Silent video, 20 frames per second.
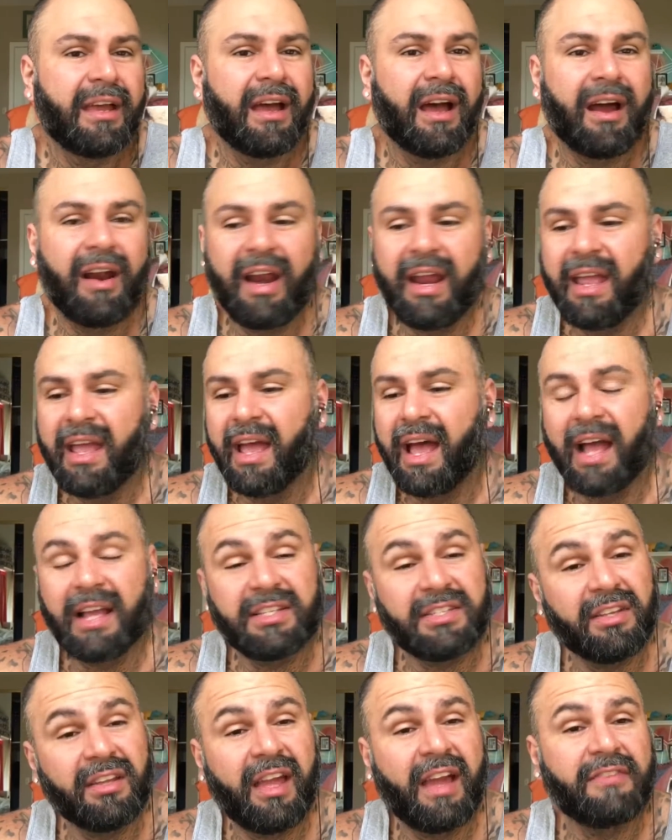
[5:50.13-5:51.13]
All right? I
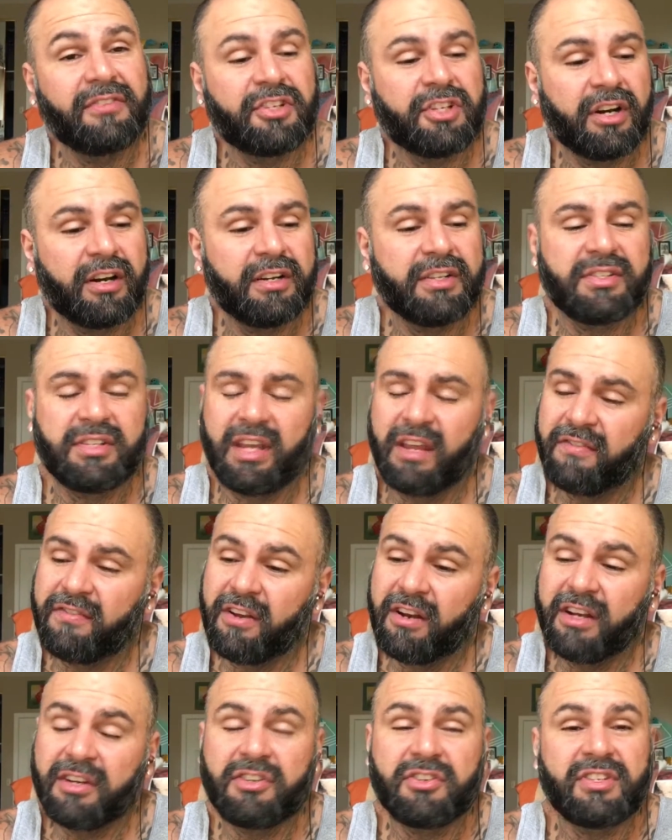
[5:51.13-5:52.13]
still have shirts. If
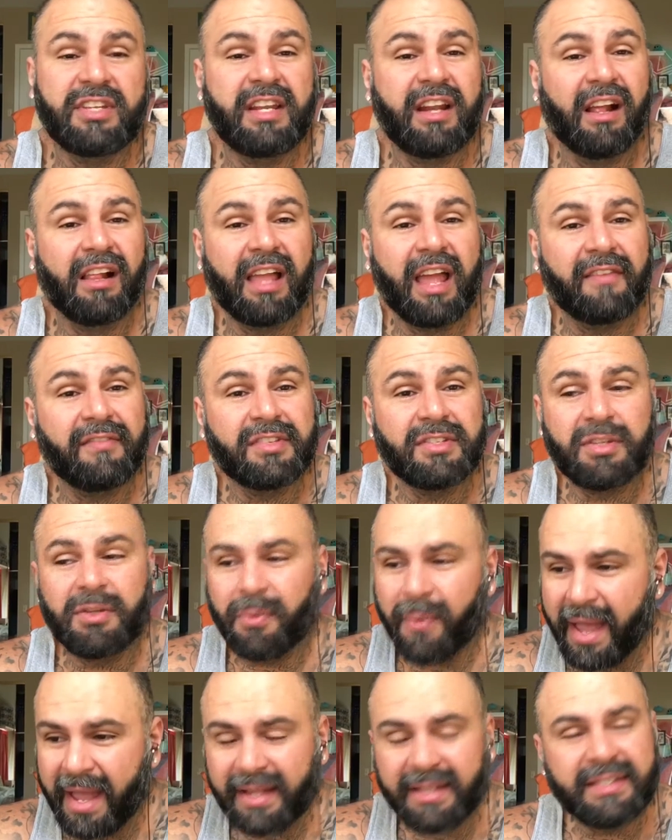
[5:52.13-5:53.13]
you're interested, all I have is
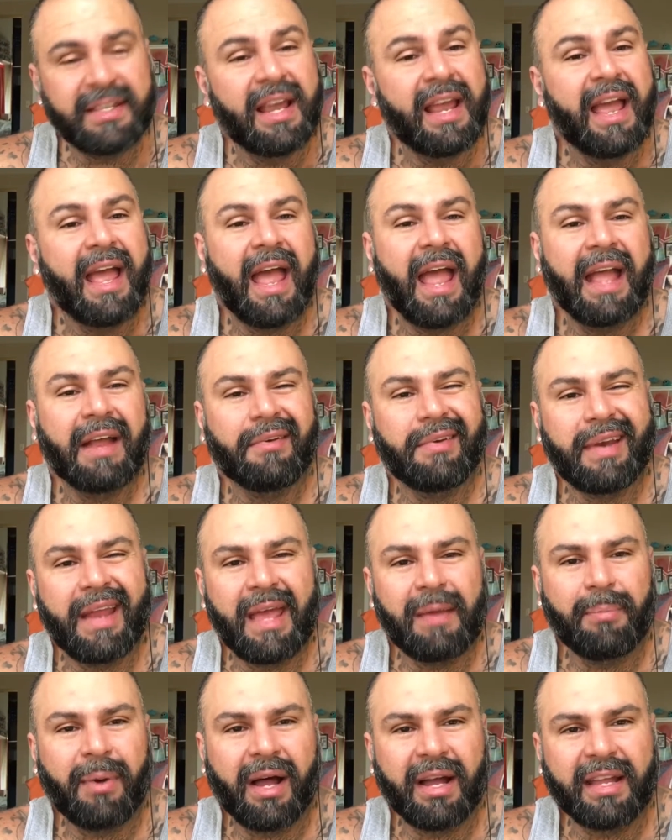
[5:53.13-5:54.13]
2X Angry
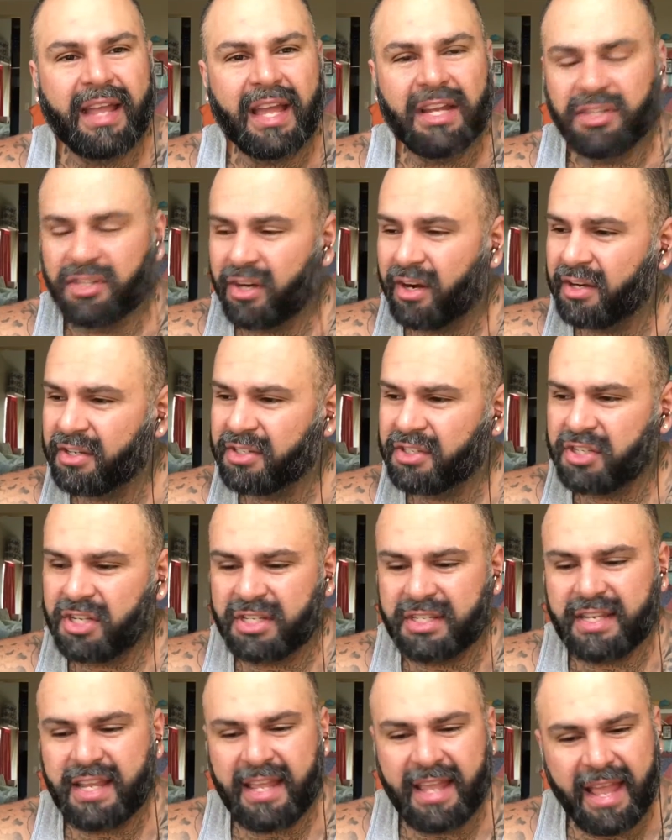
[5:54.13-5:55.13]
Dad podcast shirts.
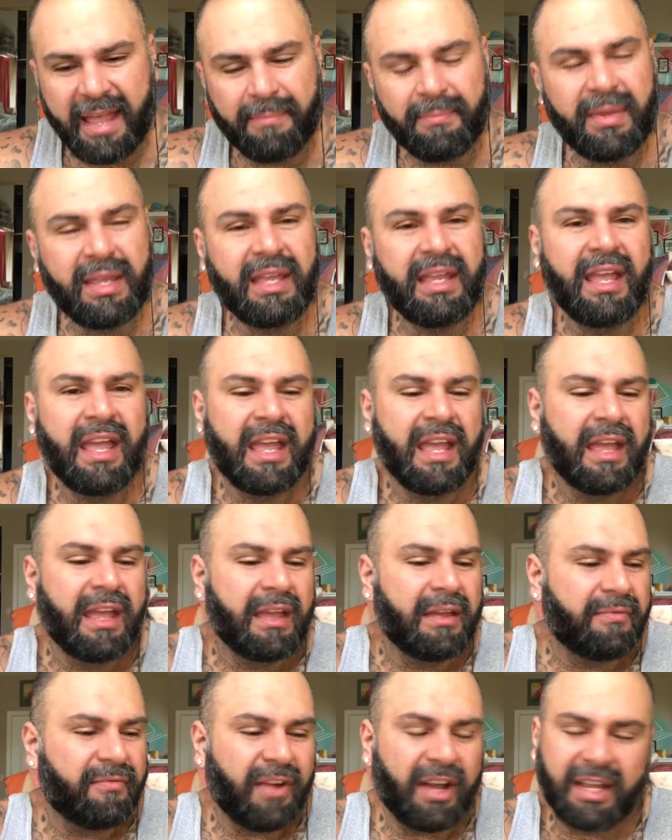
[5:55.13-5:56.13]
Just DM me.
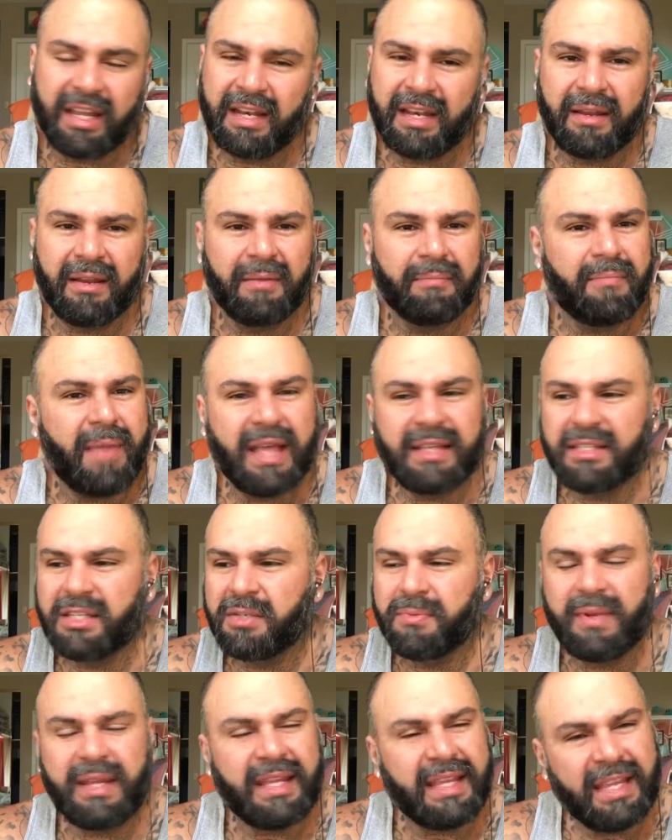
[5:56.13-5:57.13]
Fucking
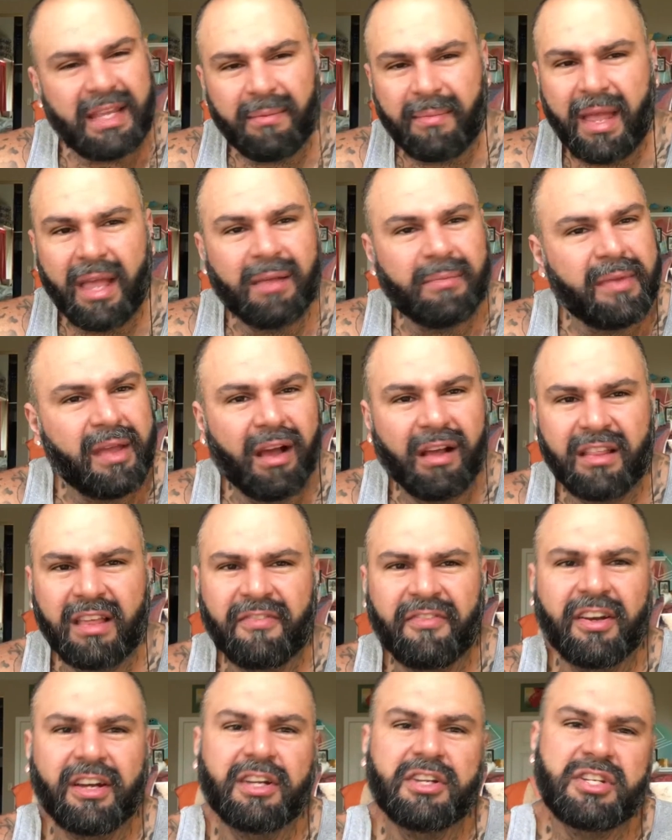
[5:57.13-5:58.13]
message me, email me, all
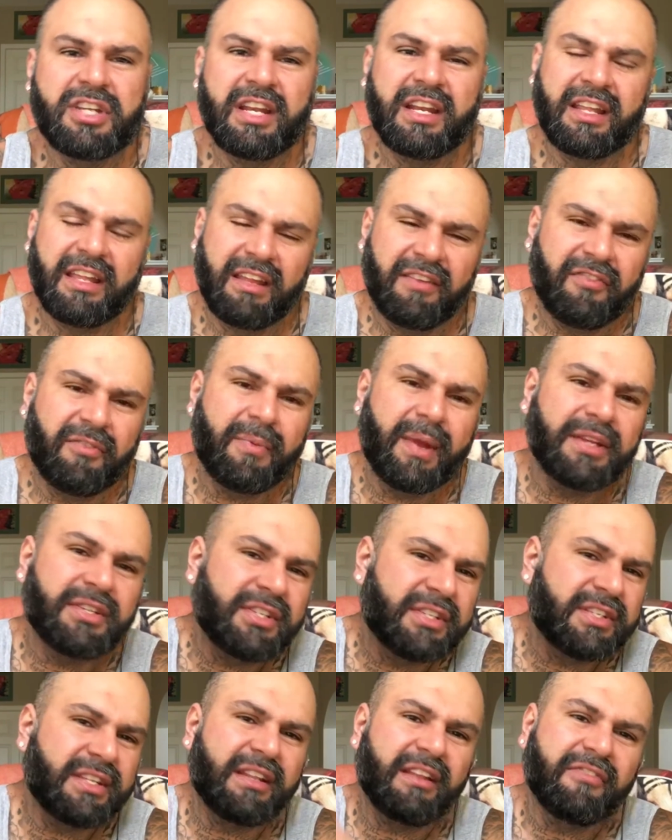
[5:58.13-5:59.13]
that fucking shit. The
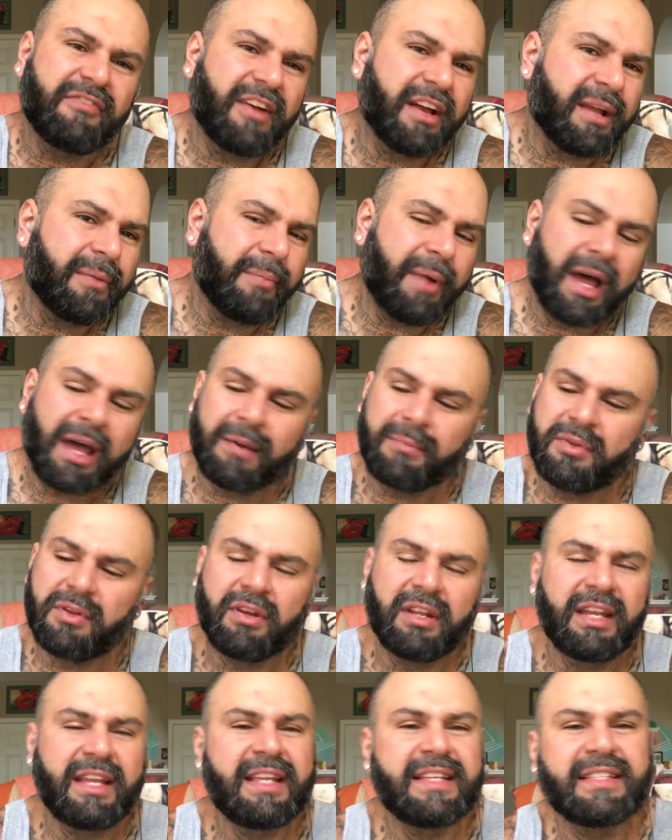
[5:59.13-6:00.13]
information's in the fucking bottom. You
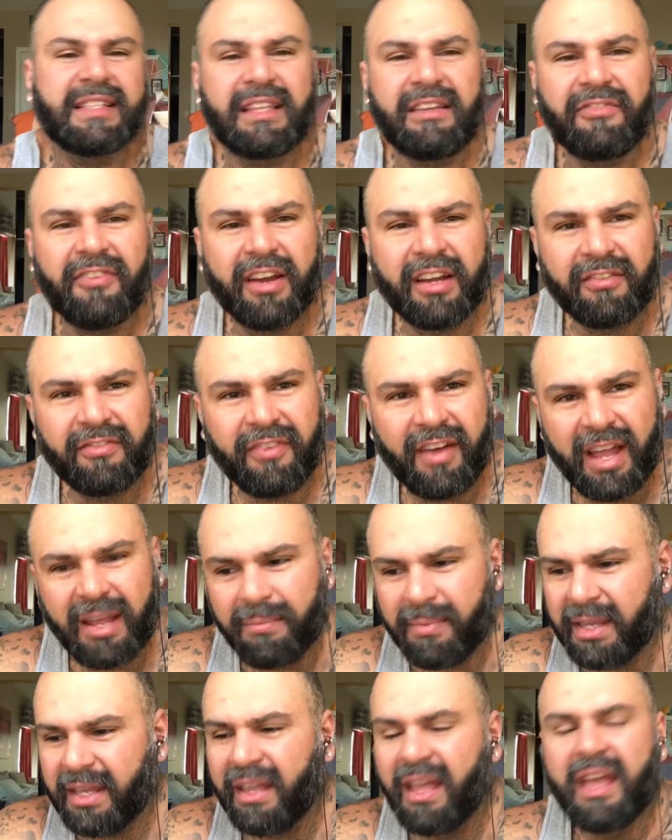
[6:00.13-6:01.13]
can easily fucking
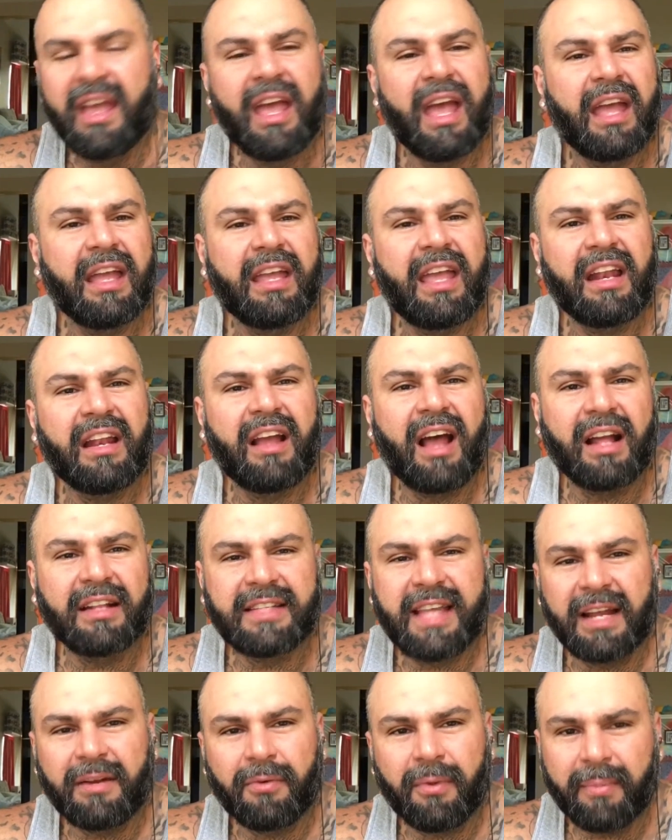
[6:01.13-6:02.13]
find me and get in
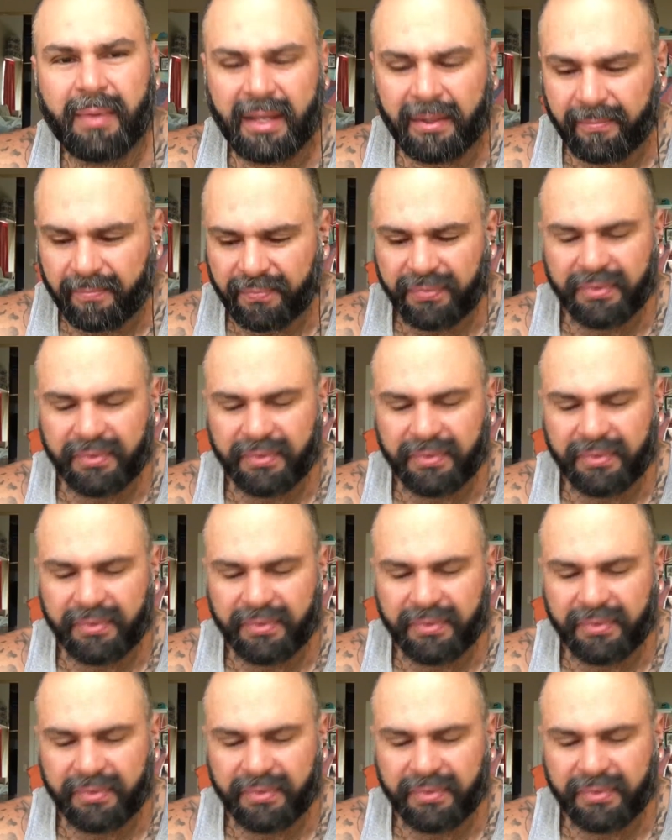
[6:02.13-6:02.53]
contact with me.